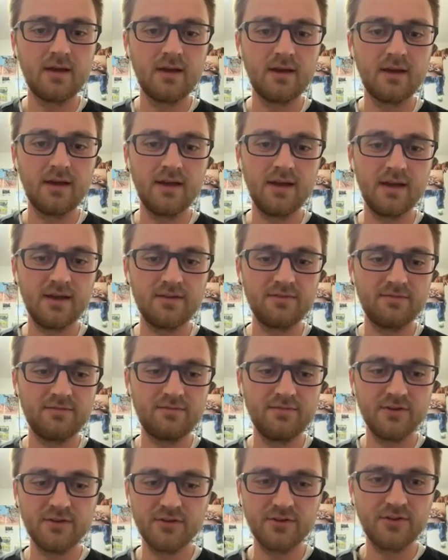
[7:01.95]
And I
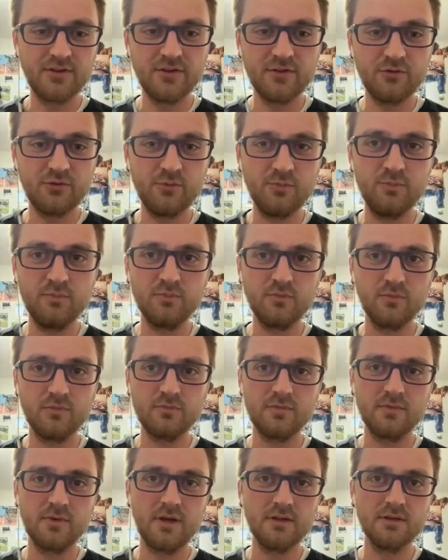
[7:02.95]
feel this huge
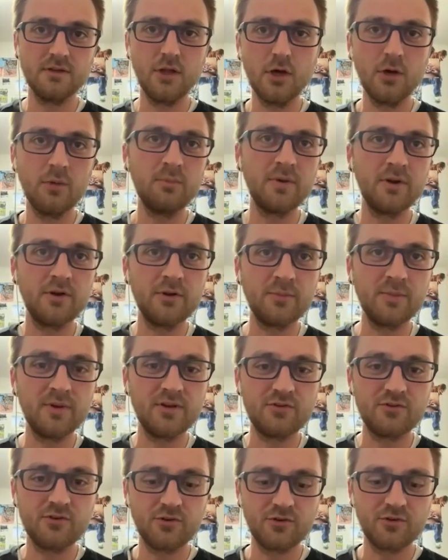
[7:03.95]
a lump under my
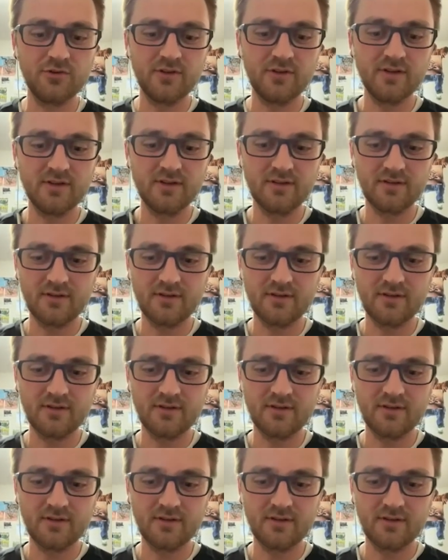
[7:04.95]
jersey,